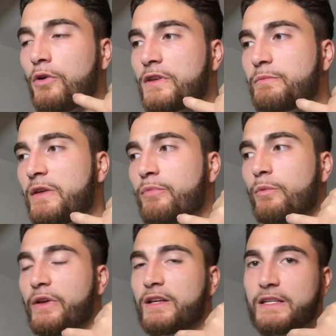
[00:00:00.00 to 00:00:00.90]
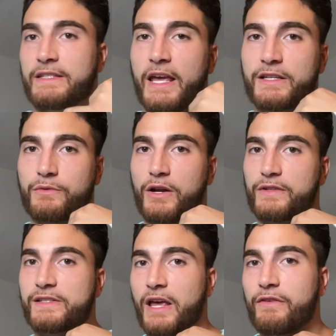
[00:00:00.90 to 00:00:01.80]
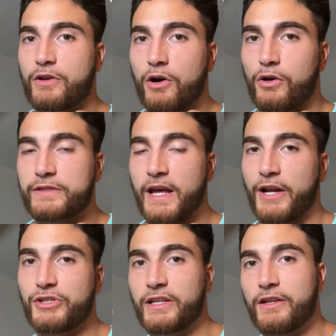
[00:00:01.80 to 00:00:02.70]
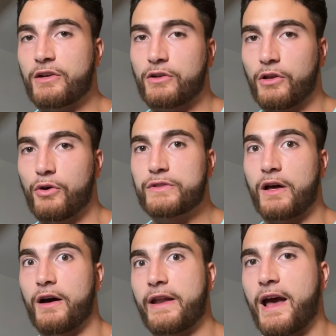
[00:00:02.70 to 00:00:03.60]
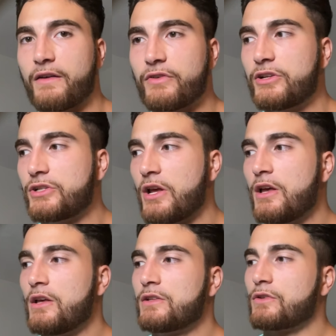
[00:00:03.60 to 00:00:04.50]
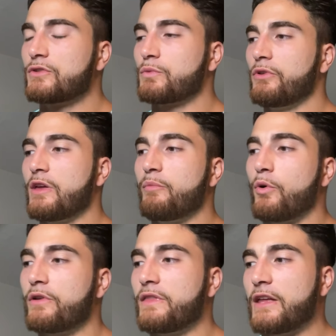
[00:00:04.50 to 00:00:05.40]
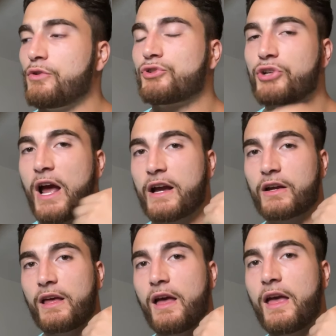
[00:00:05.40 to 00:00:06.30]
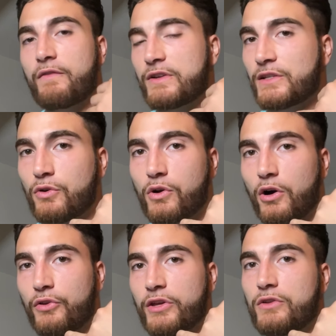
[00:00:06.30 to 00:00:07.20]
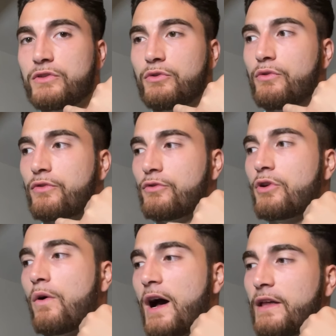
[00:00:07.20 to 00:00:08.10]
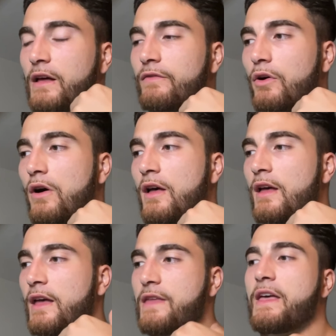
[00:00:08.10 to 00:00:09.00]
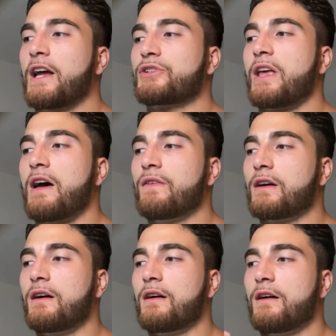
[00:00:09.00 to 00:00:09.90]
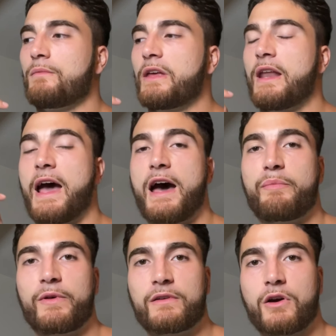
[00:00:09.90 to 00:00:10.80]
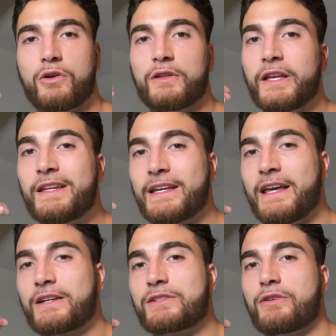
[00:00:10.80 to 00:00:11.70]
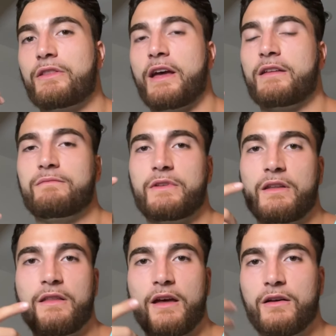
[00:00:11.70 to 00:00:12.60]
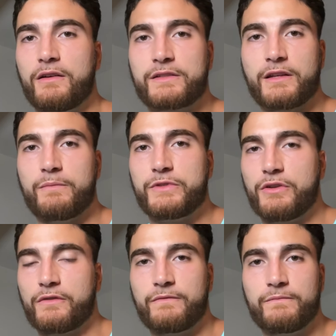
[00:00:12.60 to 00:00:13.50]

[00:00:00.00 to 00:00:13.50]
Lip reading: these people because it takes around 7 calls to actually get it closed on average. So it's really important that you track every single call that you do through Go High Level. And they actually have an app called Lead Connector that hooks up to your